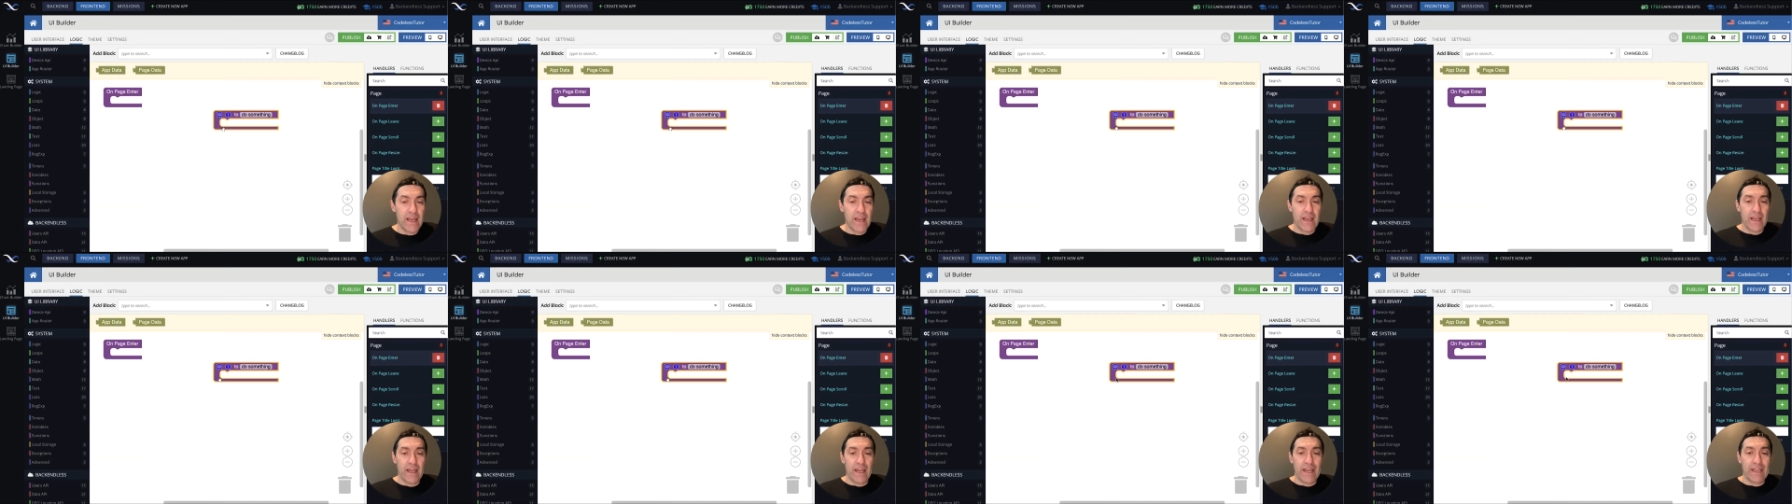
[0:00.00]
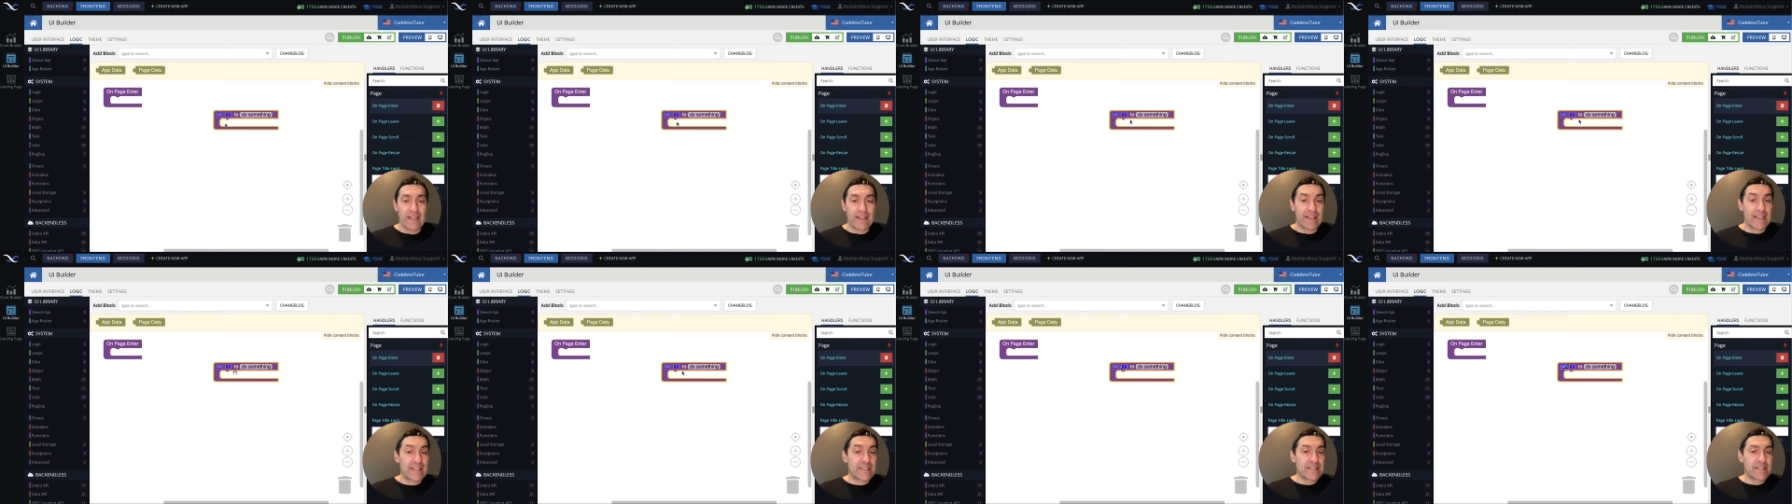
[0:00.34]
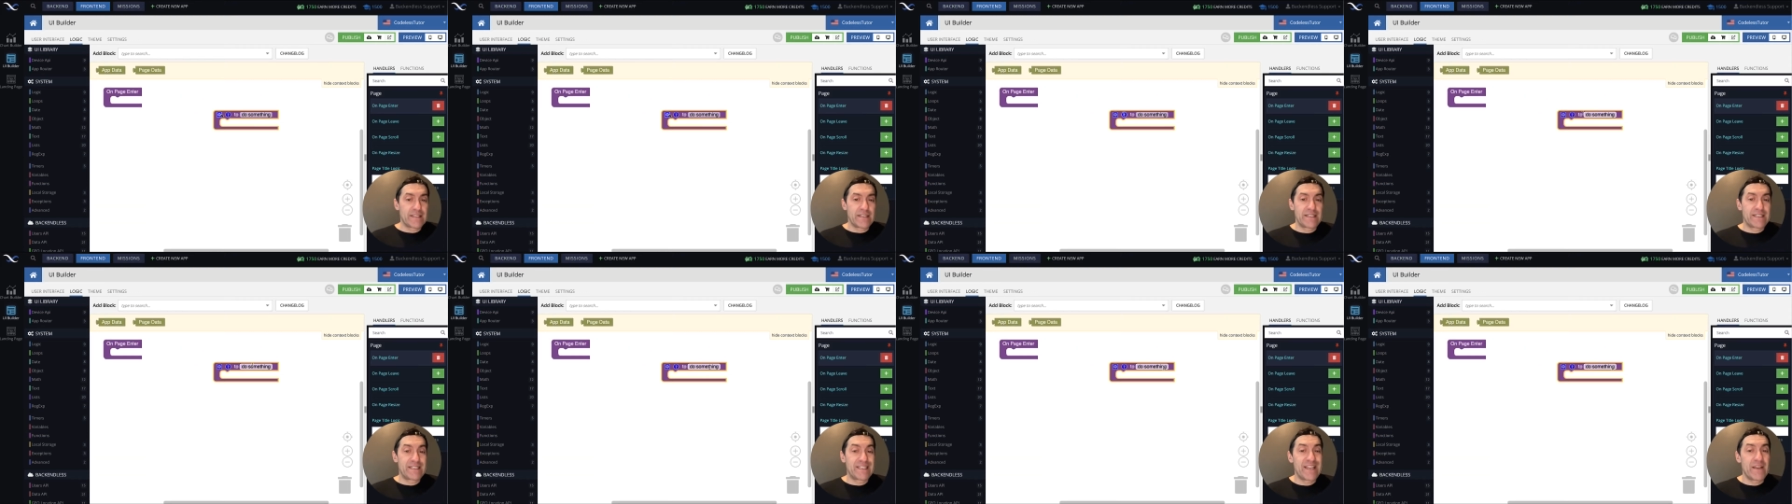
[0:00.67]
and let's
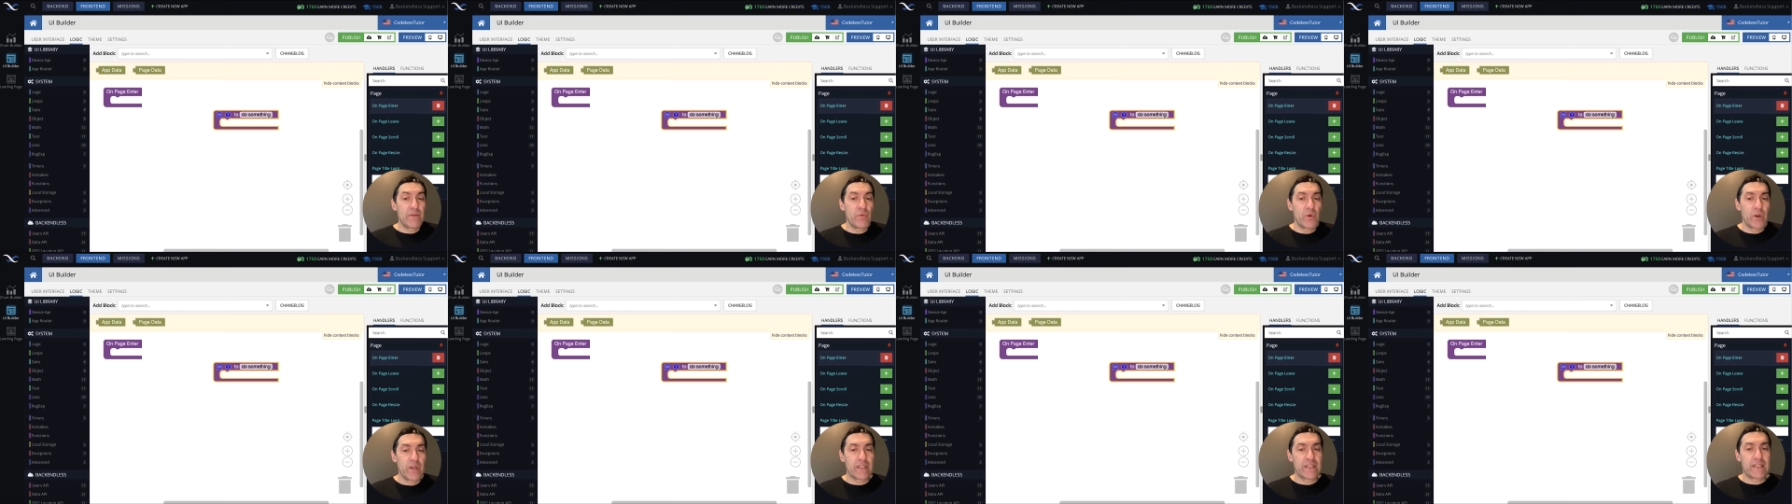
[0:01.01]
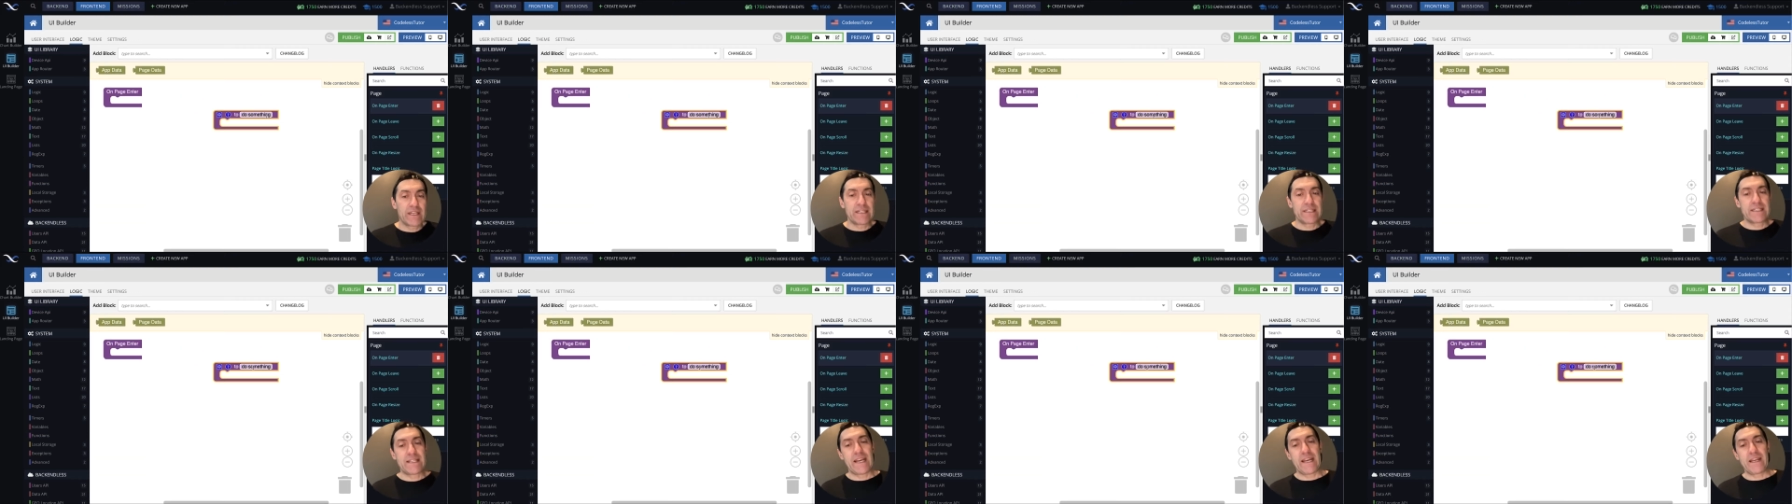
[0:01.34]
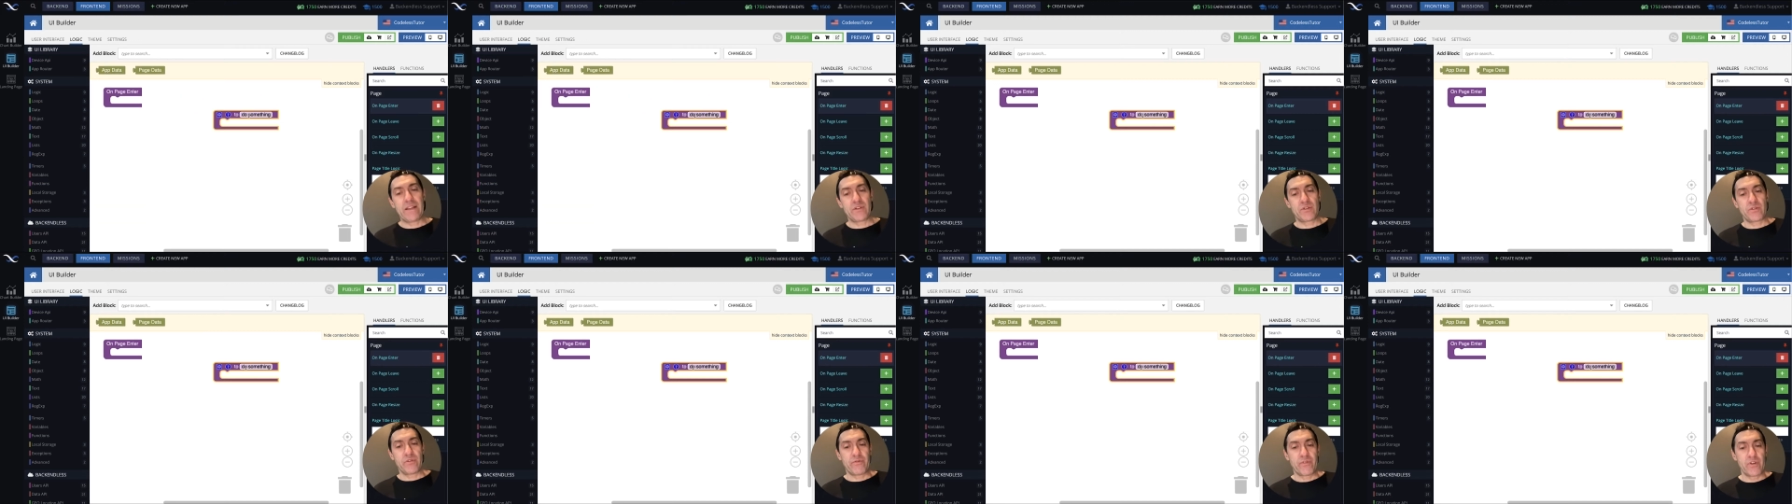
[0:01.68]
see what it contains.
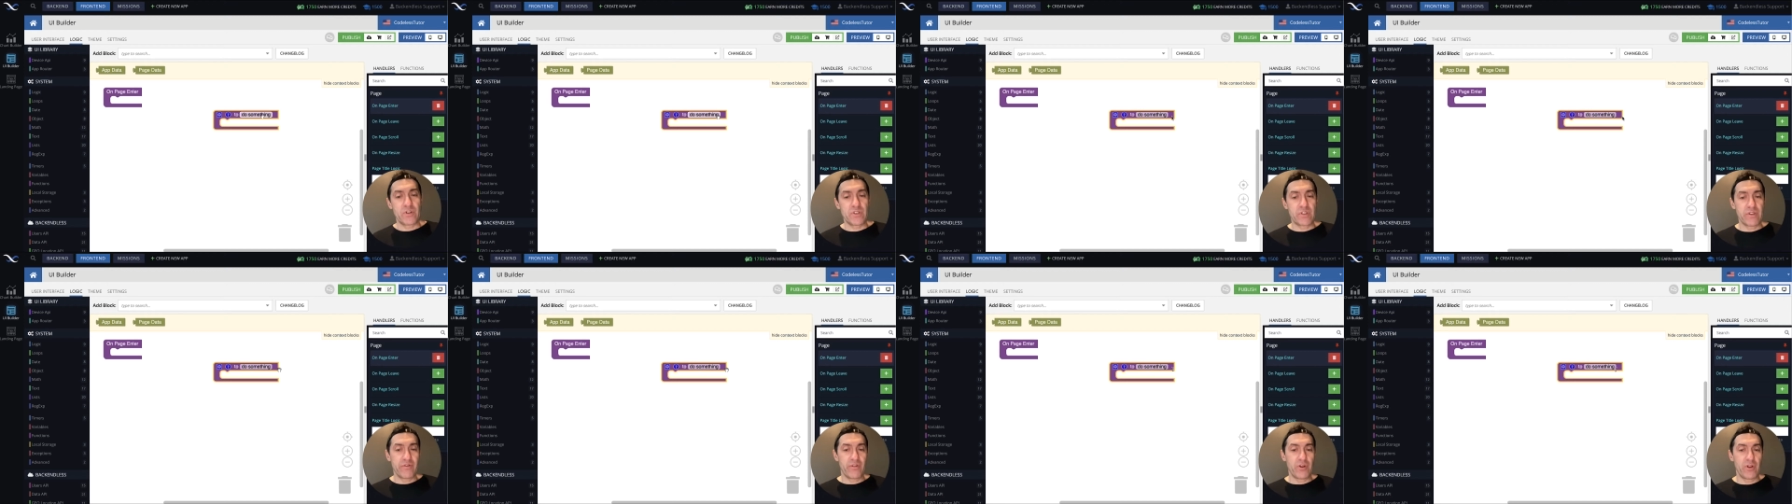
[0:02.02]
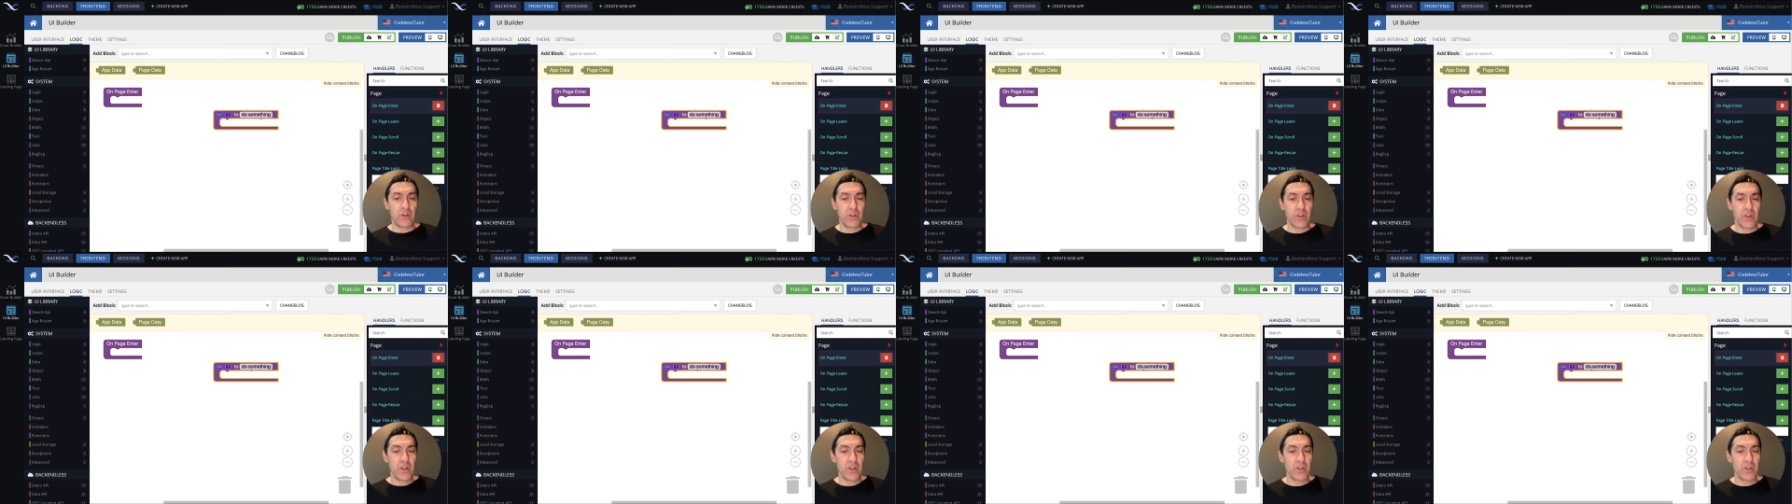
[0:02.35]
So first of all,